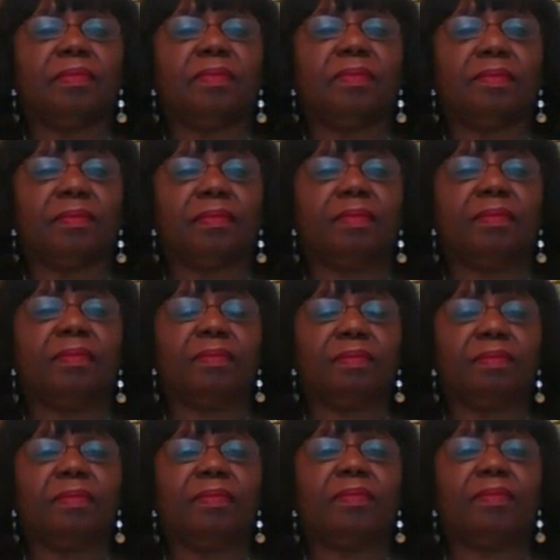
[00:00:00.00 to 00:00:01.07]

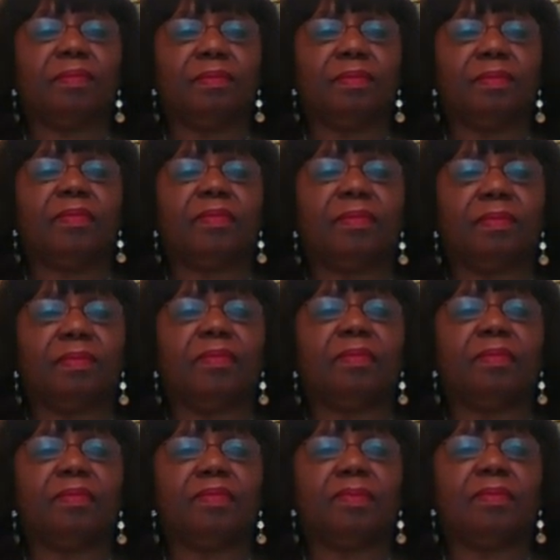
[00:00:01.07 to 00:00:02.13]

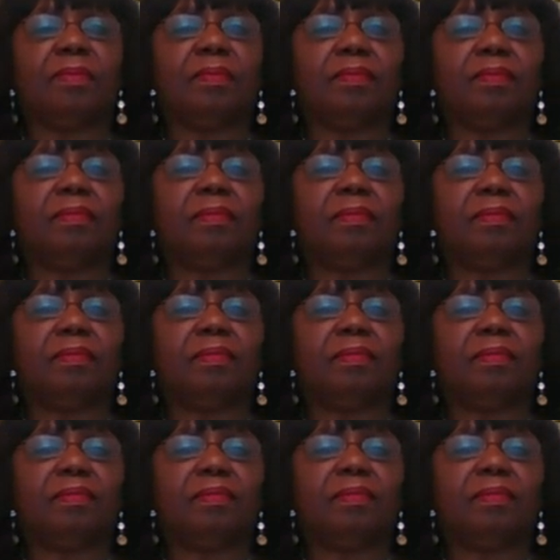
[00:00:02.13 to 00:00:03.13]
(not speaking)